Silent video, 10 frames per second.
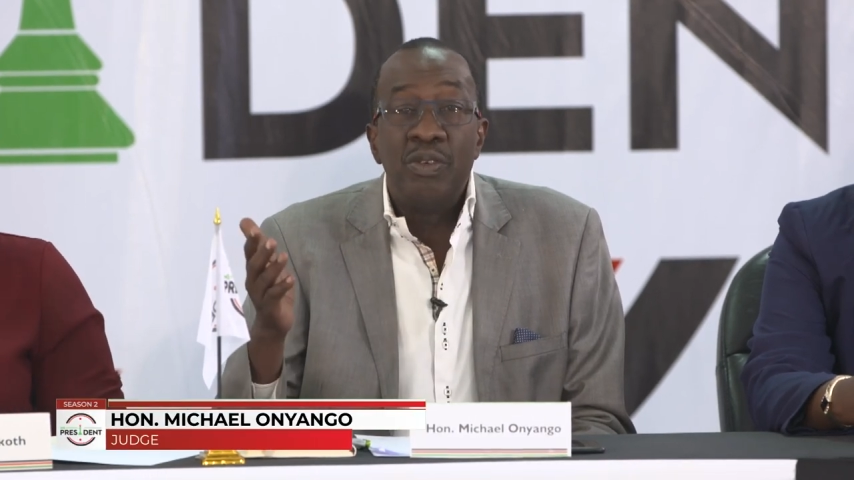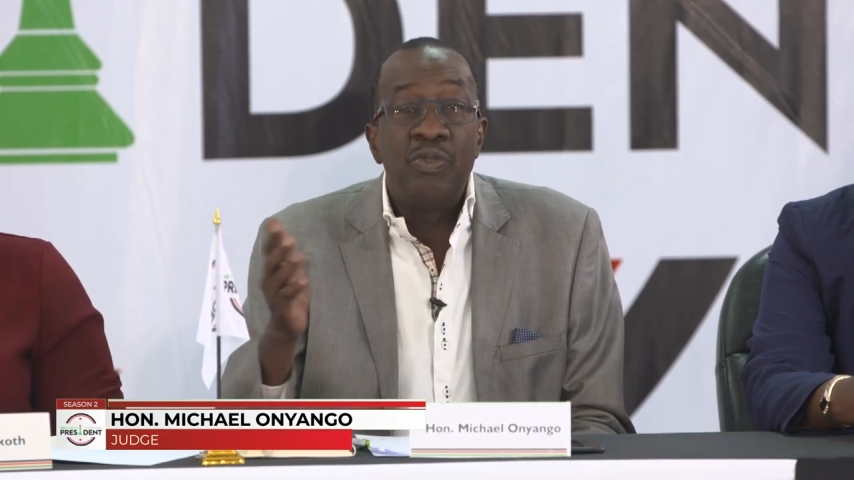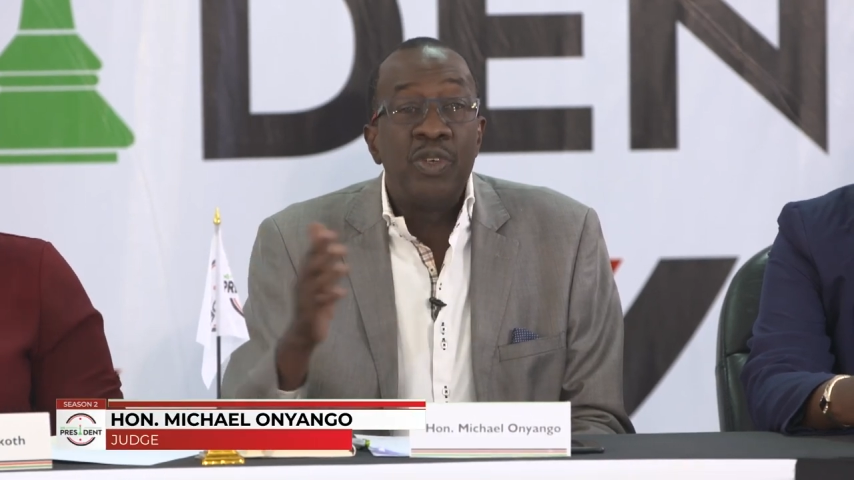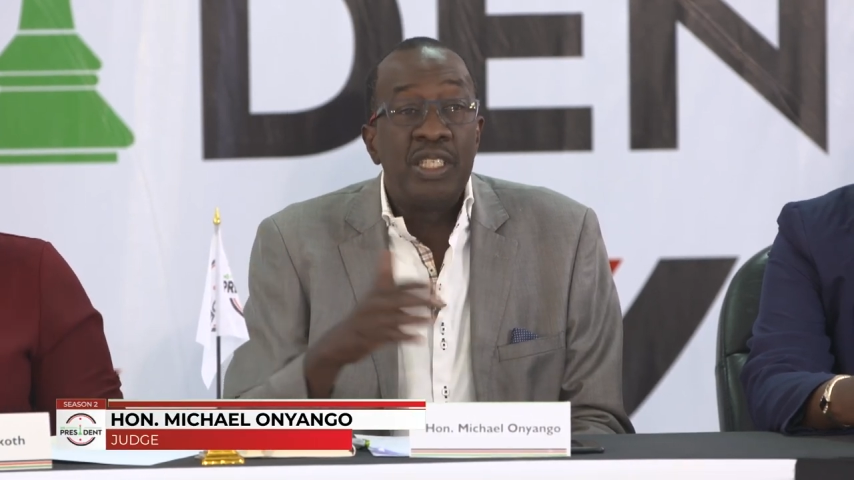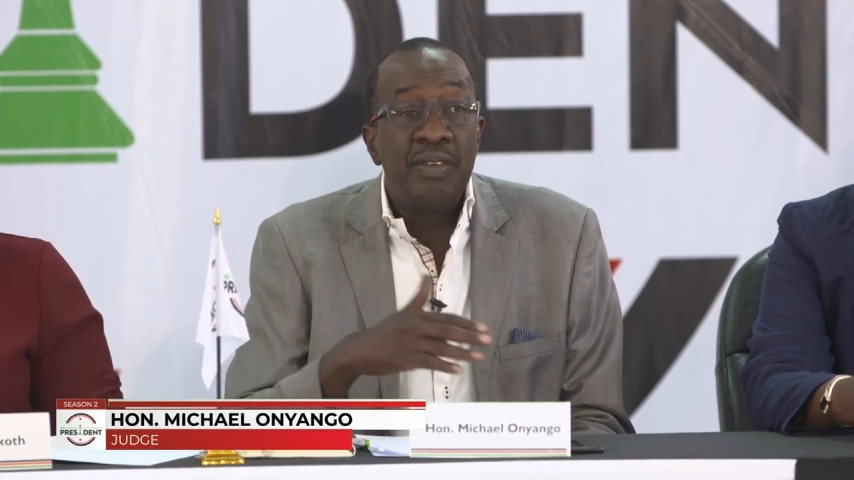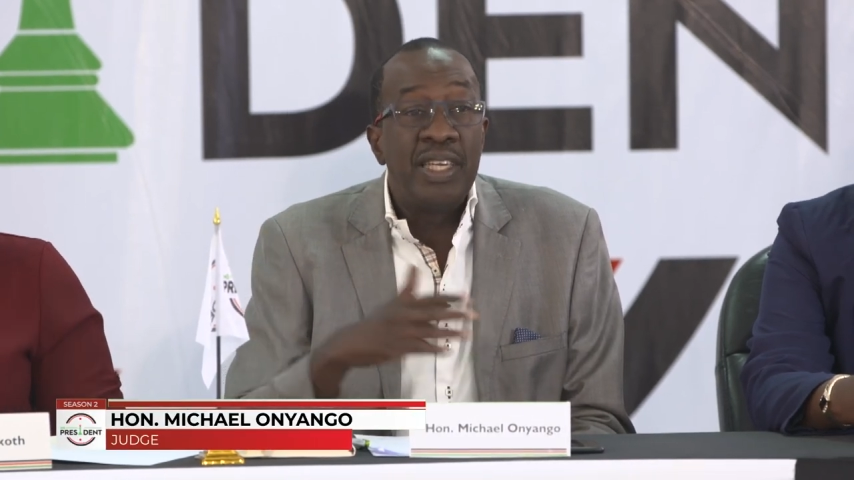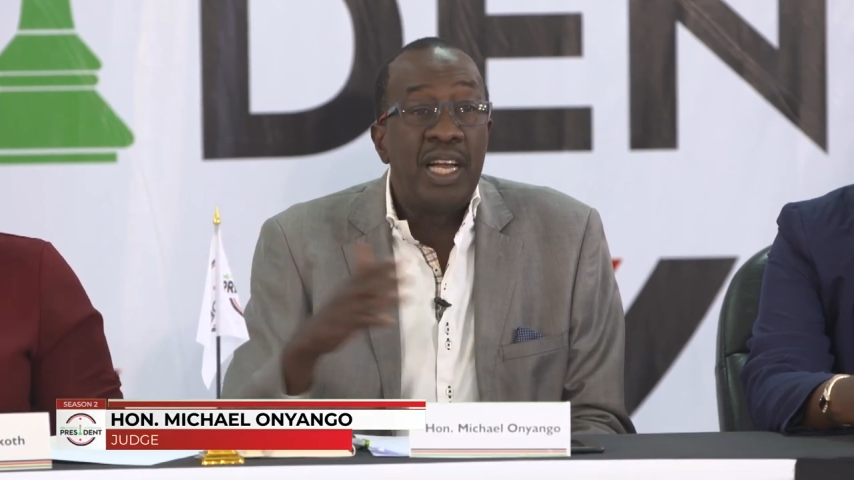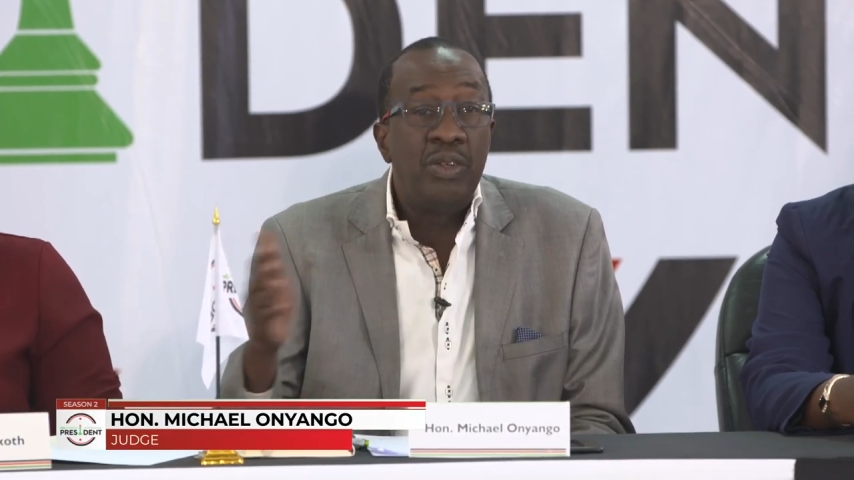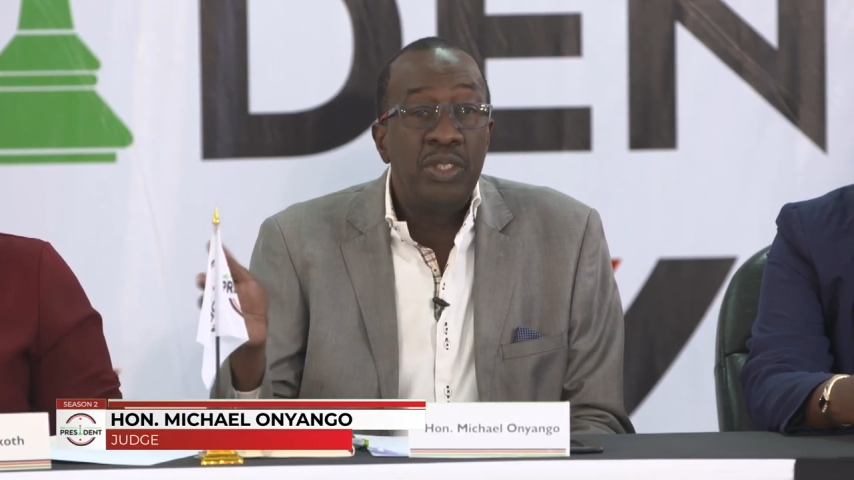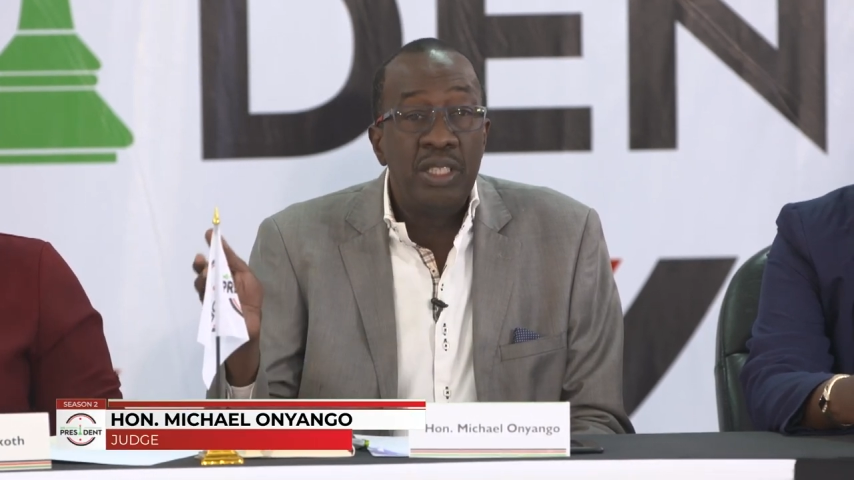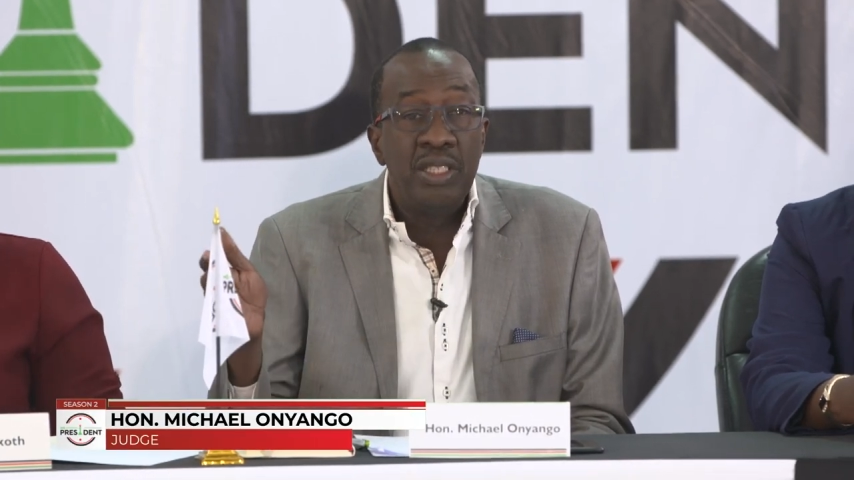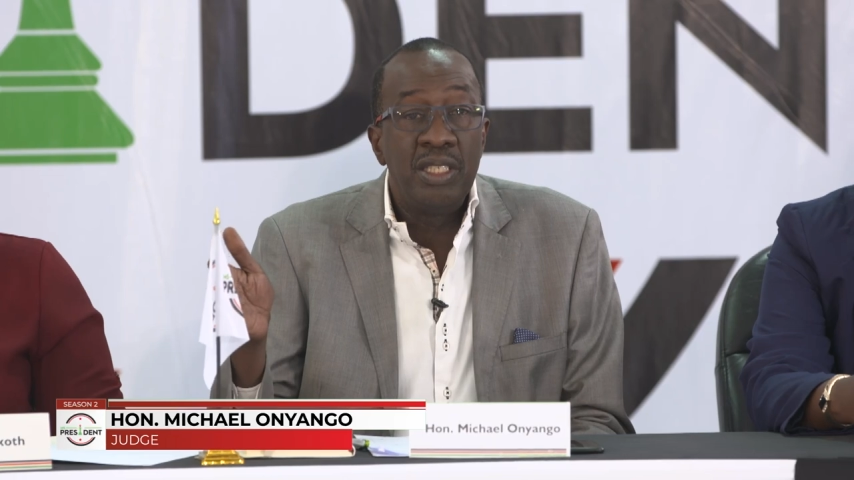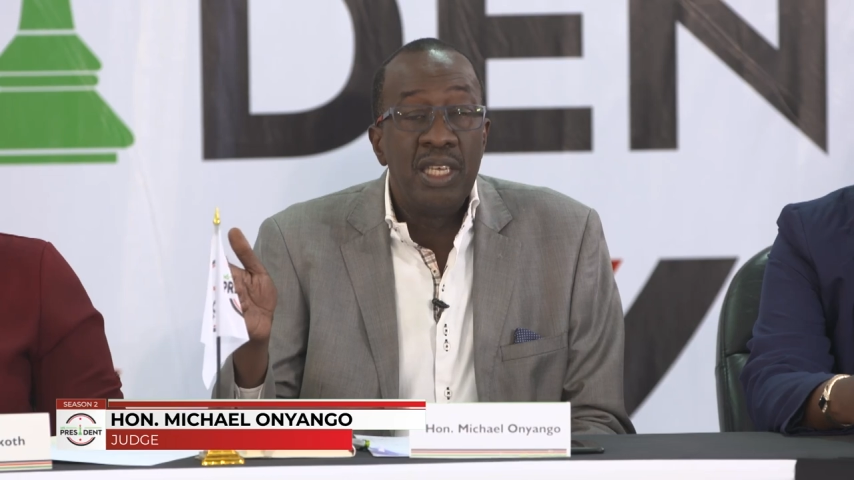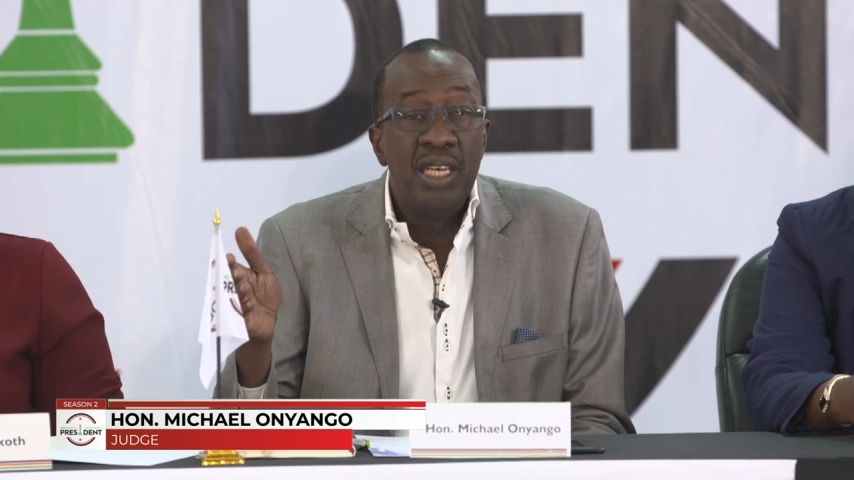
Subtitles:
we're 47 counties.